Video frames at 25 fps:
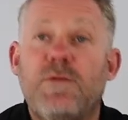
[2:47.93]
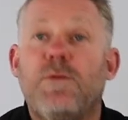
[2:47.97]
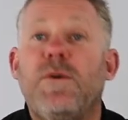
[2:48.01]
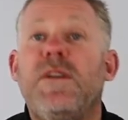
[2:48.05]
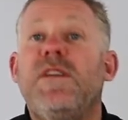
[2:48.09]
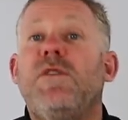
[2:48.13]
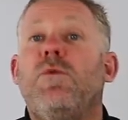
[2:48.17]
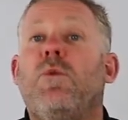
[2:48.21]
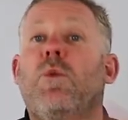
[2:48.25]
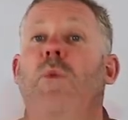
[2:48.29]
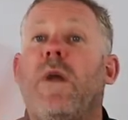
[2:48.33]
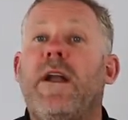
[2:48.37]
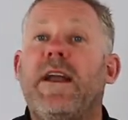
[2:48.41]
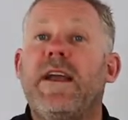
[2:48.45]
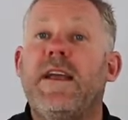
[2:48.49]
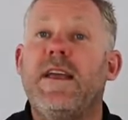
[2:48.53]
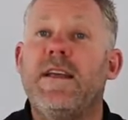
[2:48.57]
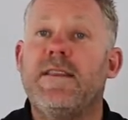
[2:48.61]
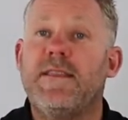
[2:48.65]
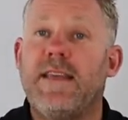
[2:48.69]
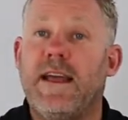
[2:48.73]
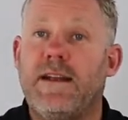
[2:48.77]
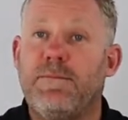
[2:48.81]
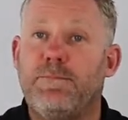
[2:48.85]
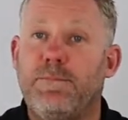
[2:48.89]
When you want to
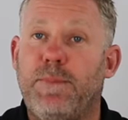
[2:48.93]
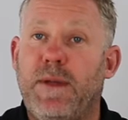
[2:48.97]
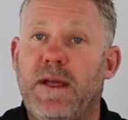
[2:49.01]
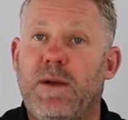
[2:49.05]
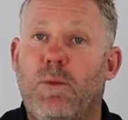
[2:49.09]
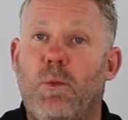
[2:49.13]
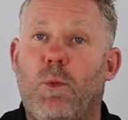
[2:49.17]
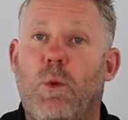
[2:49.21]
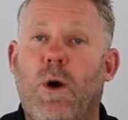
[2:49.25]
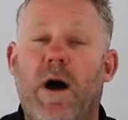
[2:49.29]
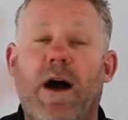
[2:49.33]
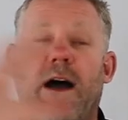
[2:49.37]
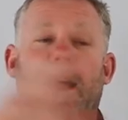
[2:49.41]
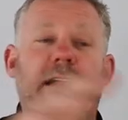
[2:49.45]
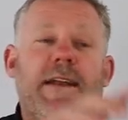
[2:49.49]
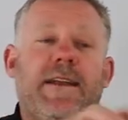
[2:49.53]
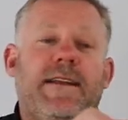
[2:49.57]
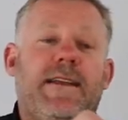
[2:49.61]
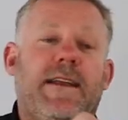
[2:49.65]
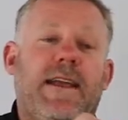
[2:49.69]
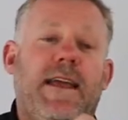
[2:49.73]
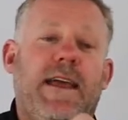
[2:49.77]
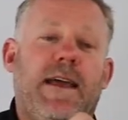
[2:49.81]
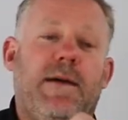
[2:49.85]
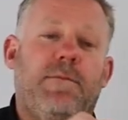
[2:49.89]
get that big
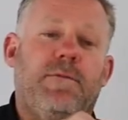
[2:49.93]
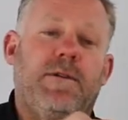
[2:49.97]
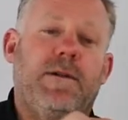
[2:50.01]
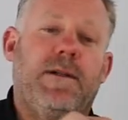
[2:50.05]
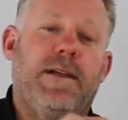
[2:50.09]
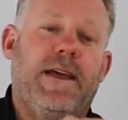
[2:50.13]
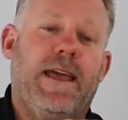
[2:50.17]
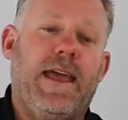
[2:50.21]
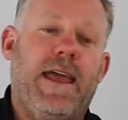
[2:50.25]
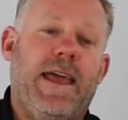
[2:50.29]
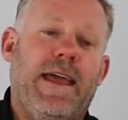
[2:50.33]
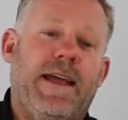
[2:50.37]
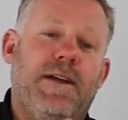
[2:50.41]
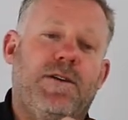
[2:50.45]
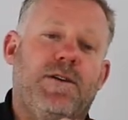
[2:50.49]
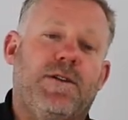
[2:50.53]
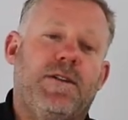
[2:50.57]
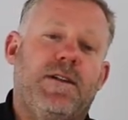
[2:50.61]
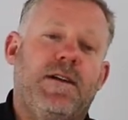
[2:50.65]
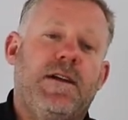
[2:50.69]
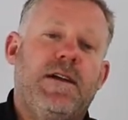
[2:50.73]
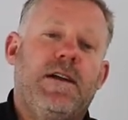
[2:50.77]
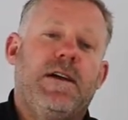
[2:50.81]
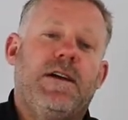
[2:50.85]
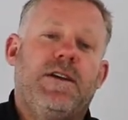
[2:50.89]
wide camera
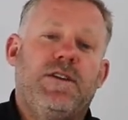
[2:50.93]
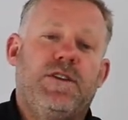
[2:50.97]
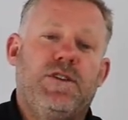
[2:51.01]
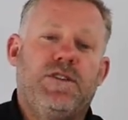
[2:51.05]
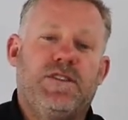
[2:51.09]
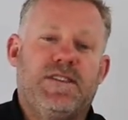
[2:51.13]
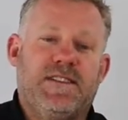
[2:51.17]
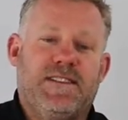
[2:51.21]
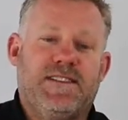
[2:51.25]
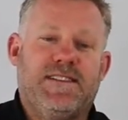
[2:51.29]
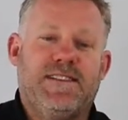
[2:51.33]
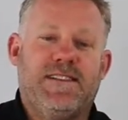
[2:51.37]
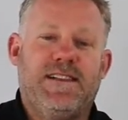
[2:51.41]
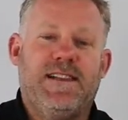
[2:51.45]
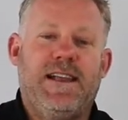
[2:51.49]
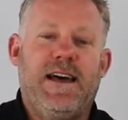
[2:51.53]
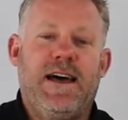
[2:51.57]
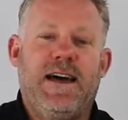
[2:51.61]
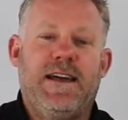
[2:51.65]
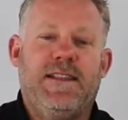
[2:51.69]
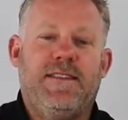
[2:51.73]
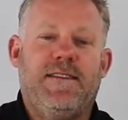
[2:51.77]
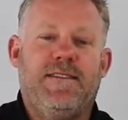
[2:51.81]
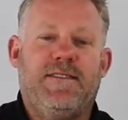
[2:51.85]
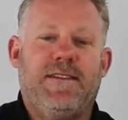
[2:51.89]
angle, you just
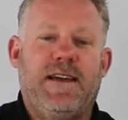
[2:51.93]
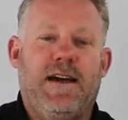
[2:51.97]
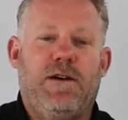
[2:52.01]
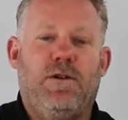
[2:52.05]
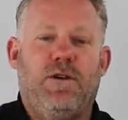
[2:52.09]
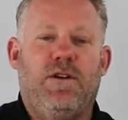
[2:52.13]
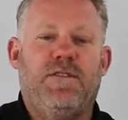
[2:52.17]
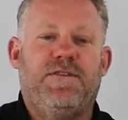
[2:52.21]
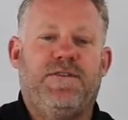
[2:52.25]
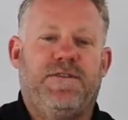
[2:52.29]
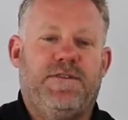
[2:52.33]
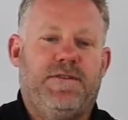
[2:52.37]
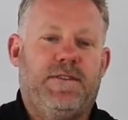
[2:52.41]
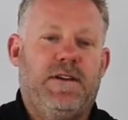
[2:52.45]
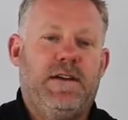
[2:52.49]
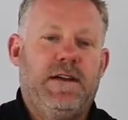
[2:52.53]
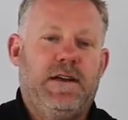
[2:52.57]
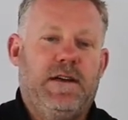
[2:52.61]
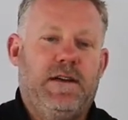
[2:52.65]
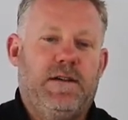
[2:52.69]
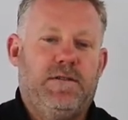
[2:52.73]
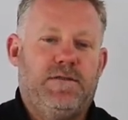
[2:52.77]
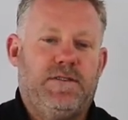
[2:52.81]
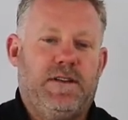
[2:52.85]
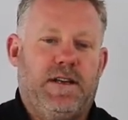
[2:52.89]
slide this guy off.
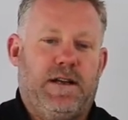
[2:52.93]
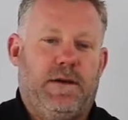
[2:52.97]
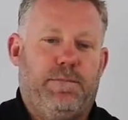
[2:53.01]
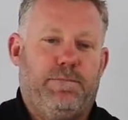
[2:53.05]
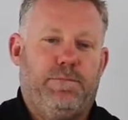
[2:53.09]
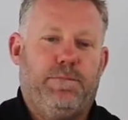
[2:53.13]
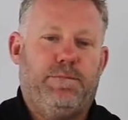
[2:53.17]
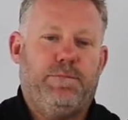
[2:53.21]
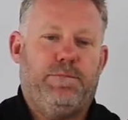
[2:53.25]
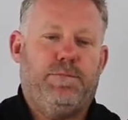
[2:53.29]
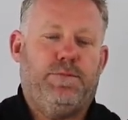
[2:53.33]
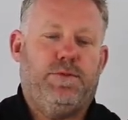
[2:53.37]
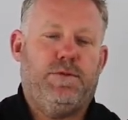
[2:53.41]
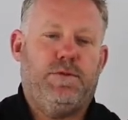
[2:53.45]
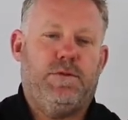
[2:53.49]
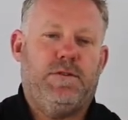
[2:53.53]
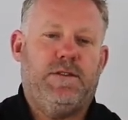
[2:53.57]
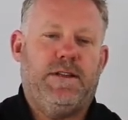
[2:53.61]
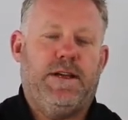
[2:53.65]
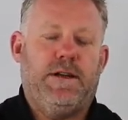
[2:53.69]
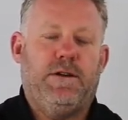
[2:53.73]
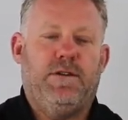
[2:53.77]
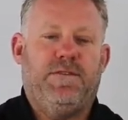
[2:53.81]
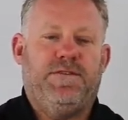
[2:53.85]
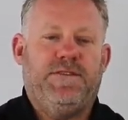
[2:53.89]
I'm just gonna pull
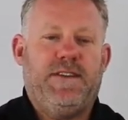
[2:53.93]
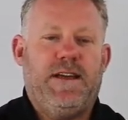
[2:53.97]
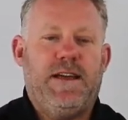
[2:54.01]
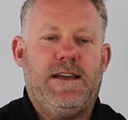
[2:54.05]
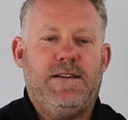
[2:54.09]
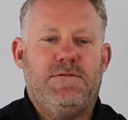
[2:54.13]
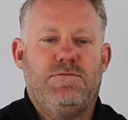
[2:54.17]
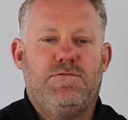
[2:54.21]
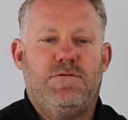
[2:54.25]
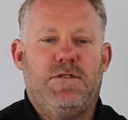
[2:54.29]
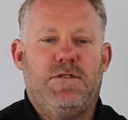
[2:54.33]
that off there.